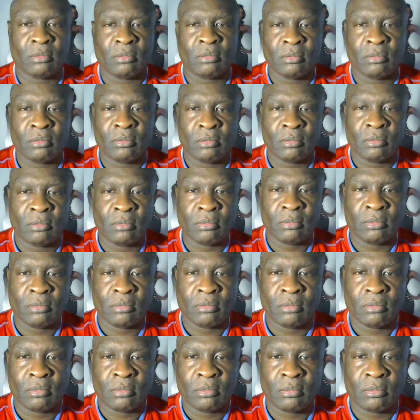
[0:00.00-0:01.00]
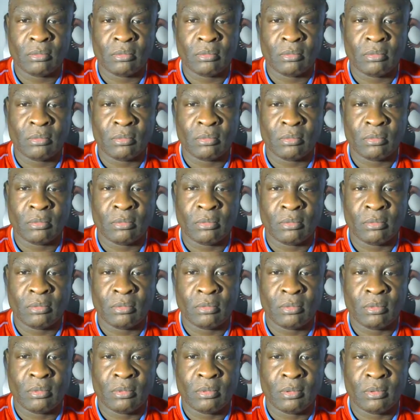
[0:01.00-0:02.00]

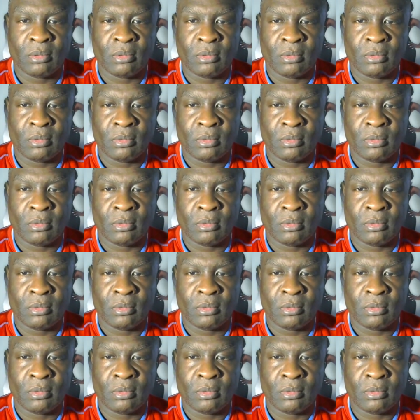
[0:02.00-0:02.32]
No one is speaking in this clip.